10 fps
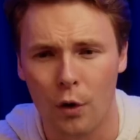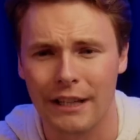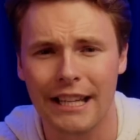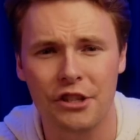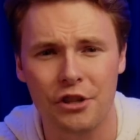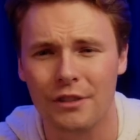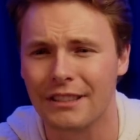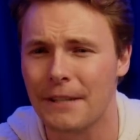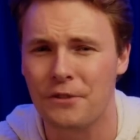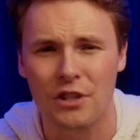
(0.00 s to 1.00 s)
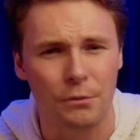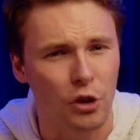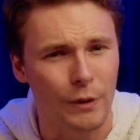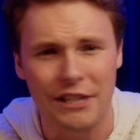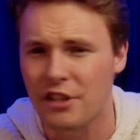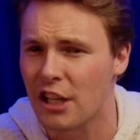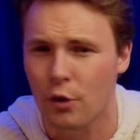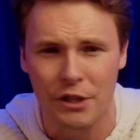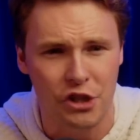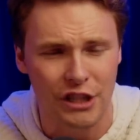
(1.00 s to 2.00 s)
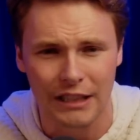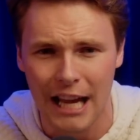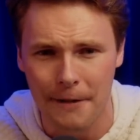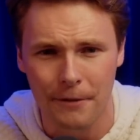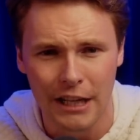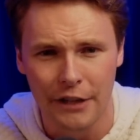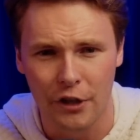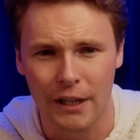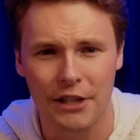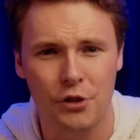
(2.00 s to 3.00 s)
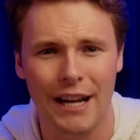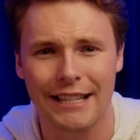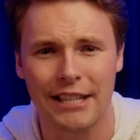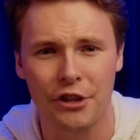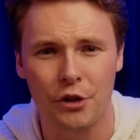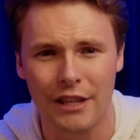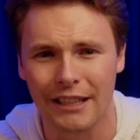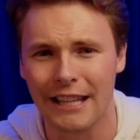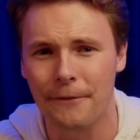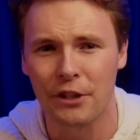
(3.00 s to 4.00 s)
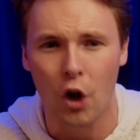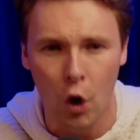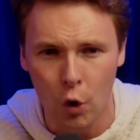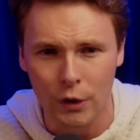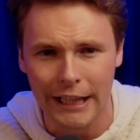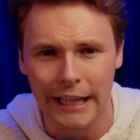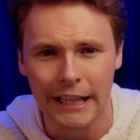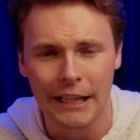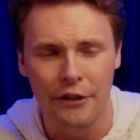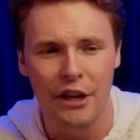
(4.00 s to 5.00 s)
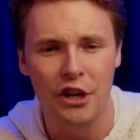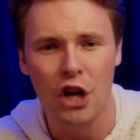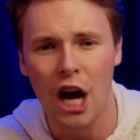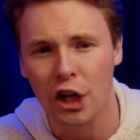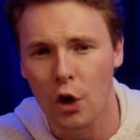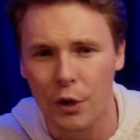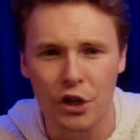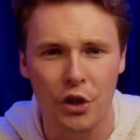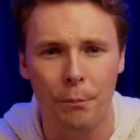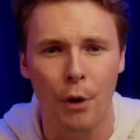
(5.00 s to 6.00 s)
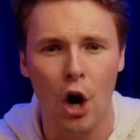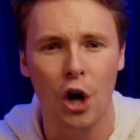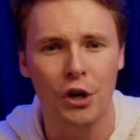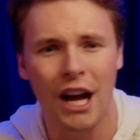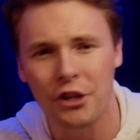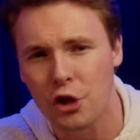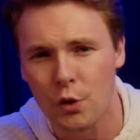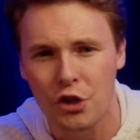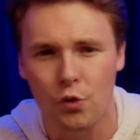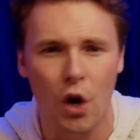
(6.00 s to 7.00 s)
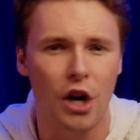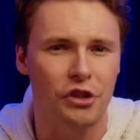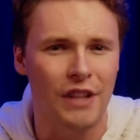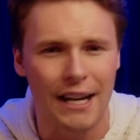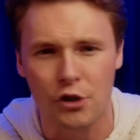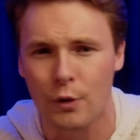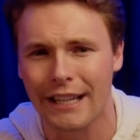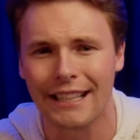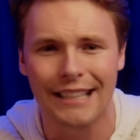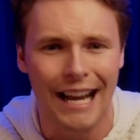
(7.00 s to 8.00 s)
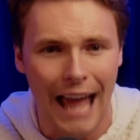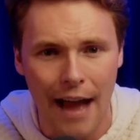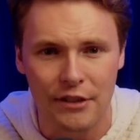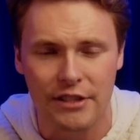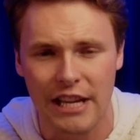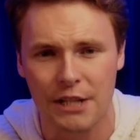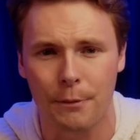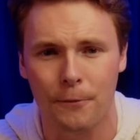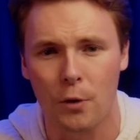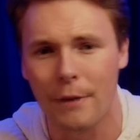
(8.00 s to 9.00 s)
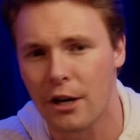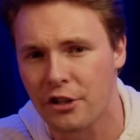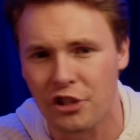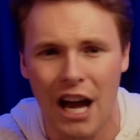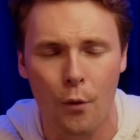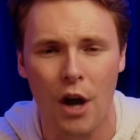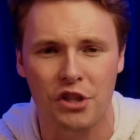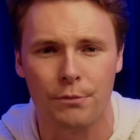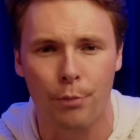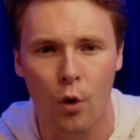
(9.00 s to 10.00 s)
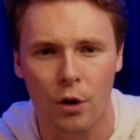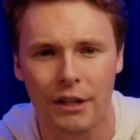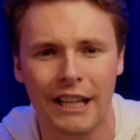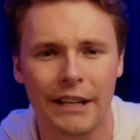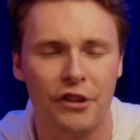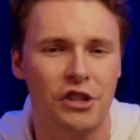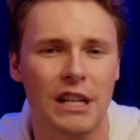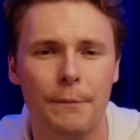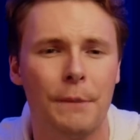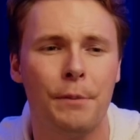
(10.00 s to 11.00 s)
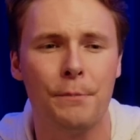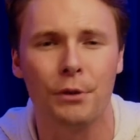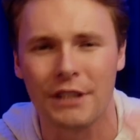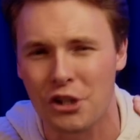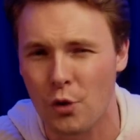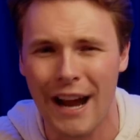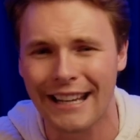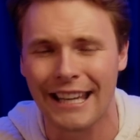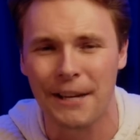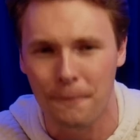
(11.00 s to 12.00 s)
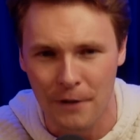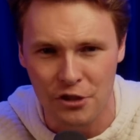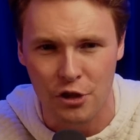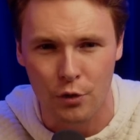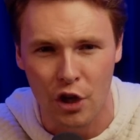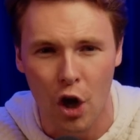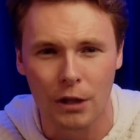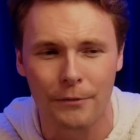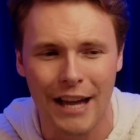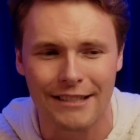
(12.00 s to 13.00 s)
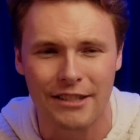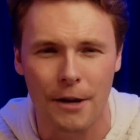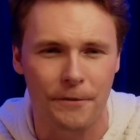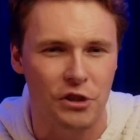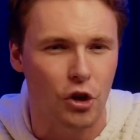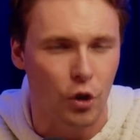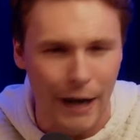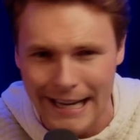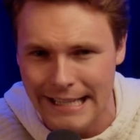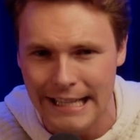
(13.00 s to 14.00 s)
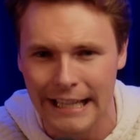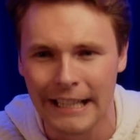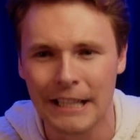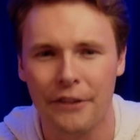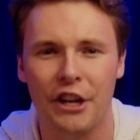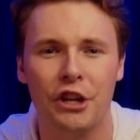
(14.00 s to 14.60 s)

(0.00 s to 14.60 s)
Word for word: or to get you to live some greasy Christian life. They're going to try to tell you that living holy, that not going to the bar, not doing drugs, not drinking, not having sex before marriage, not watching porn. There's going to be people that try to convince you that all of that stuff is crazy, that